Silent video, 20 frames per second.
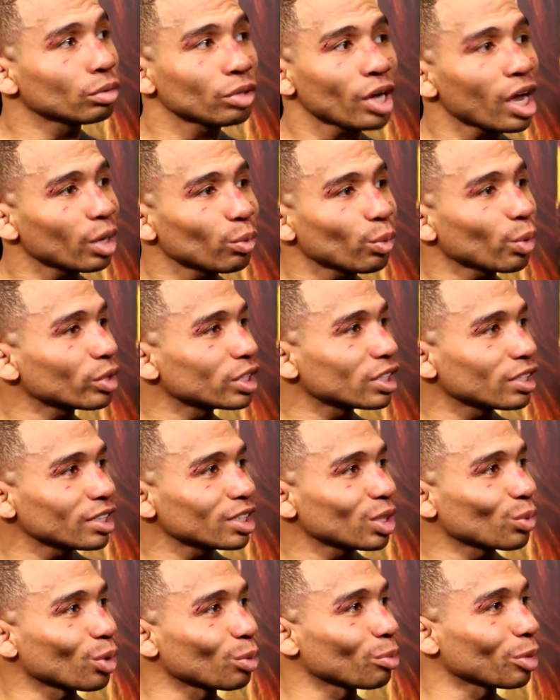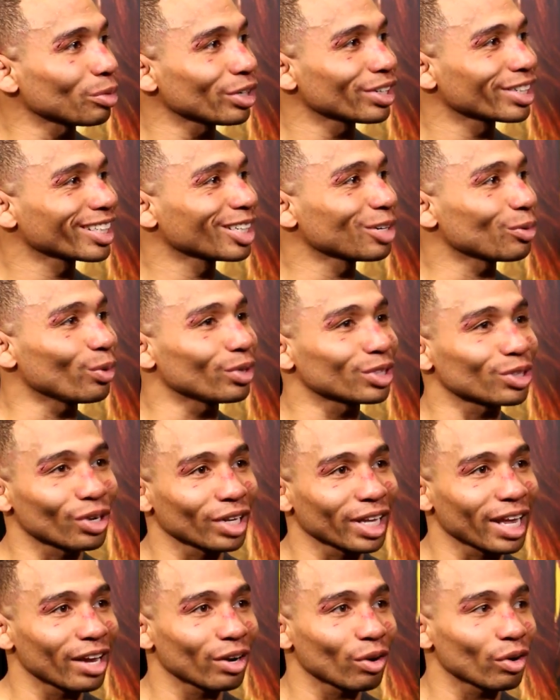No, we went to Disney World, remember? We went to
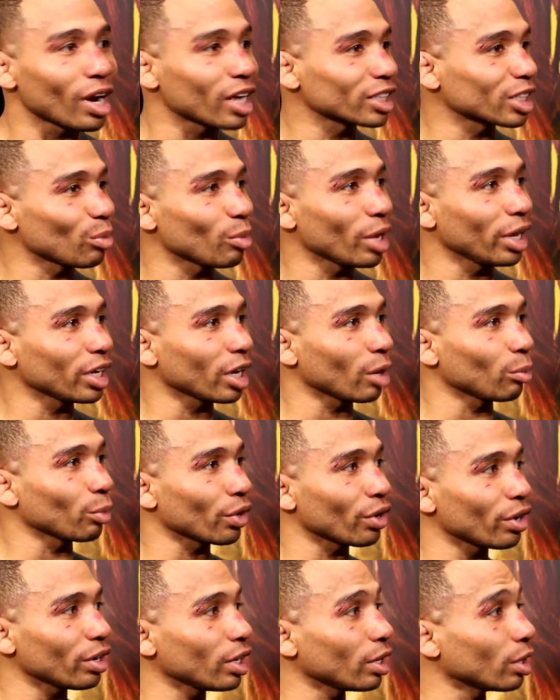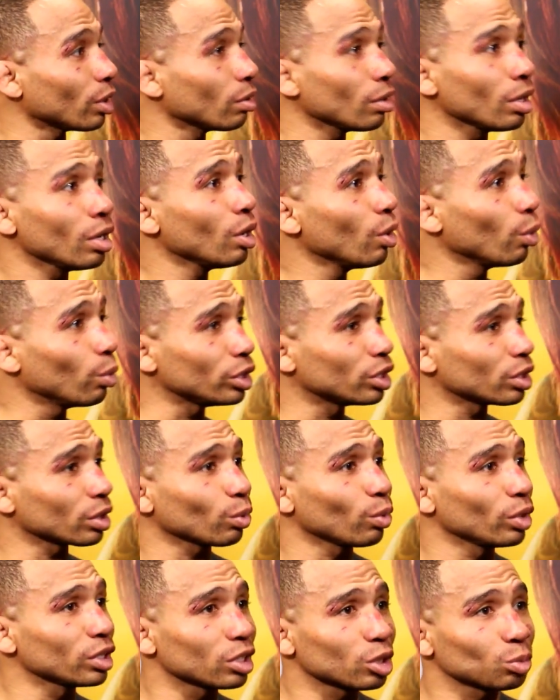Orlando, knocked out Bandit Gambieran, and
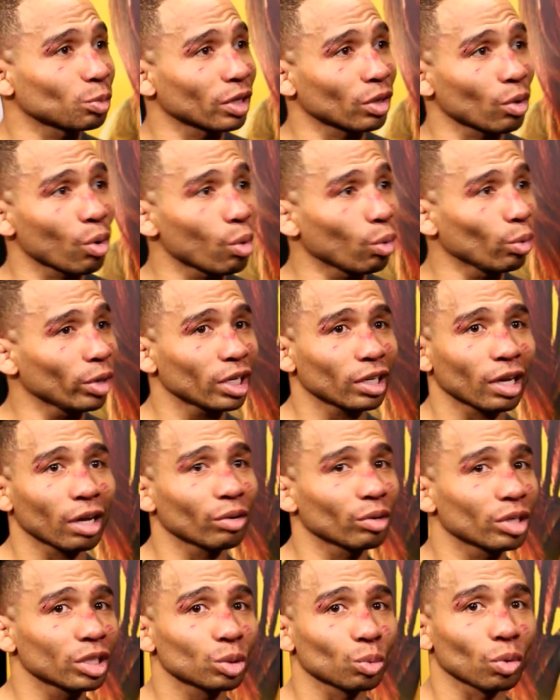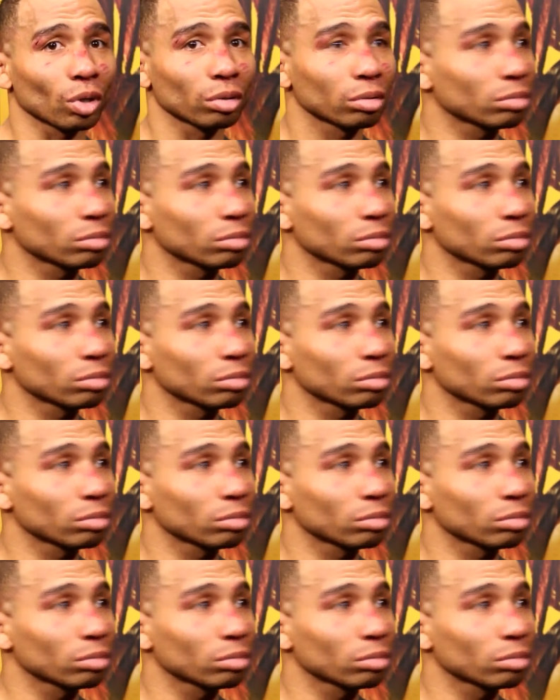went to spend the whole week out in Disney World.